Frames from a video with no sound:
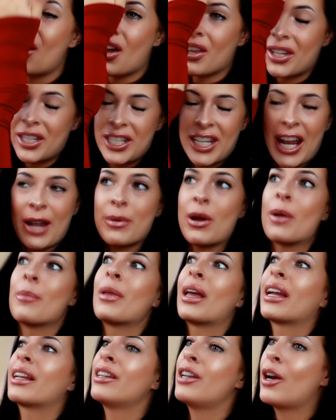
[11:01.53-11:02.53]
all the time. I'm
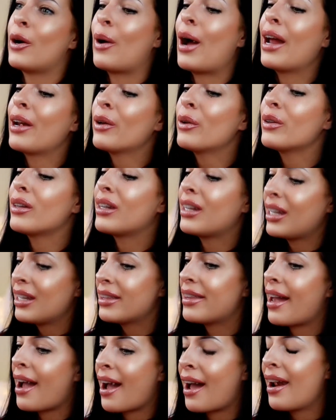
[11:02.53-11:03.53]
like, no, I don't
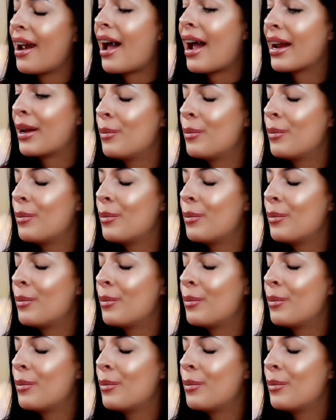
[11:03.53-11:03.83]
need that.